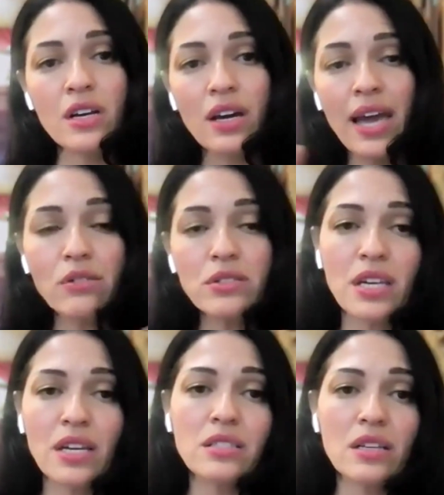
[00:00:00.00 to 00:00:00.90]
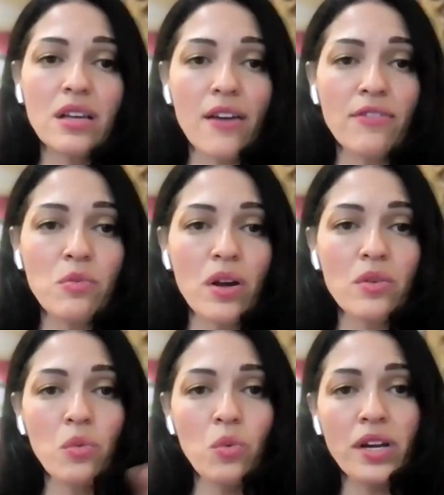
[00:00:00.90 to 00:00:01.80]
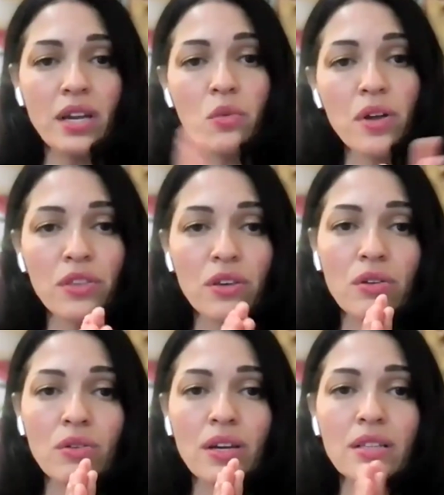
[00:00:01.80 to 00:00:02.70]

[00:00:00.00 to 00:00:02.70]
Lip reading: accountant and everyone working with you,